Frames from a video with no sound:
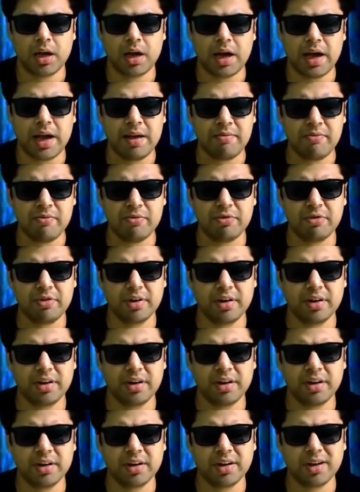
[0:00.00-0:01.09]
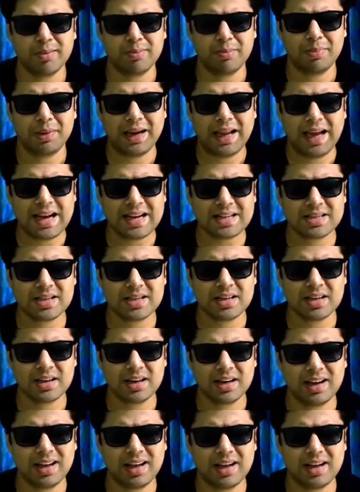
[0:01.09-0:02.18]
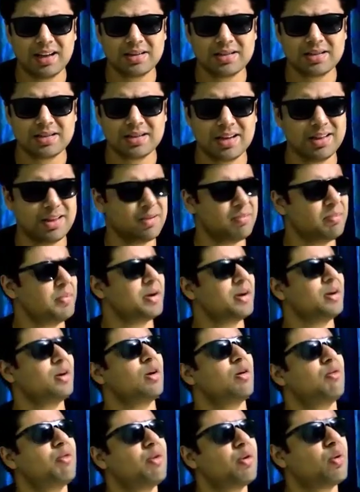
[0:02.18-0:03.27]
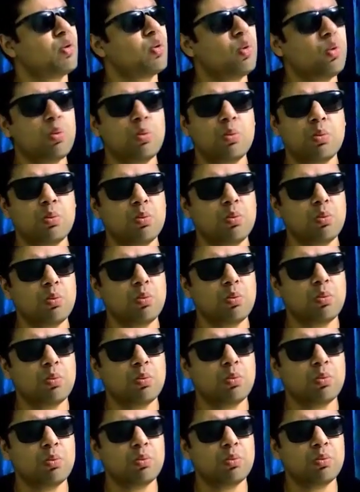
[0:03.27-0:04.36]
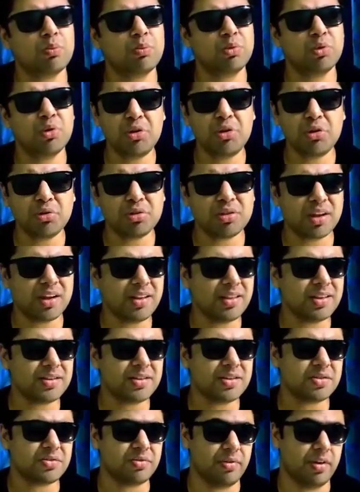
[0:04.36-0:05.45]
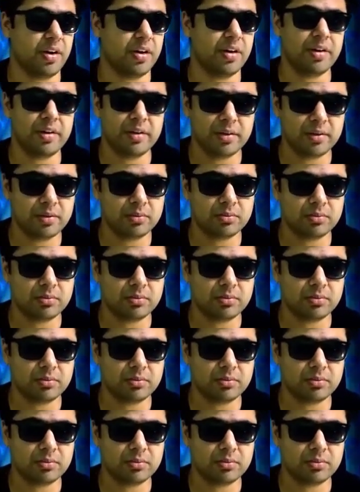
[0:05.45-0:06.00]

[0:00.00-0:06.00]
I'm wearing a black sunglass in the middle of a room. Don't you think this is weird?